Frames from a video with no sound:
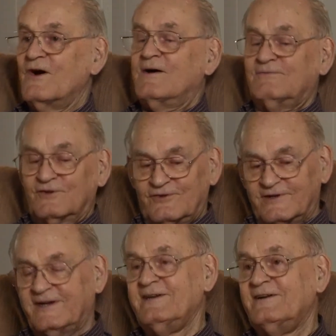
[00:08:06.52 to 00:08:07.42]
Off the
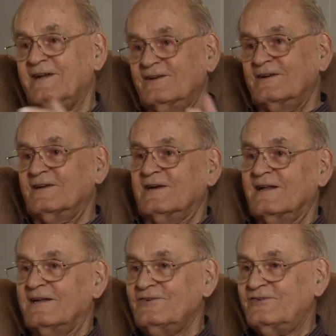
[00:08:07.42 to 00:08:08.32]
train and then the
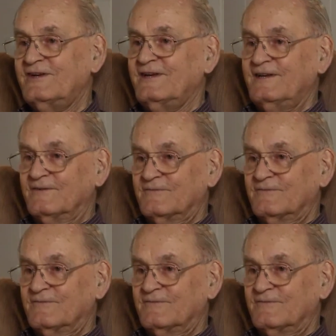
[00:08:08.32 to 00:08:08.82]
LST.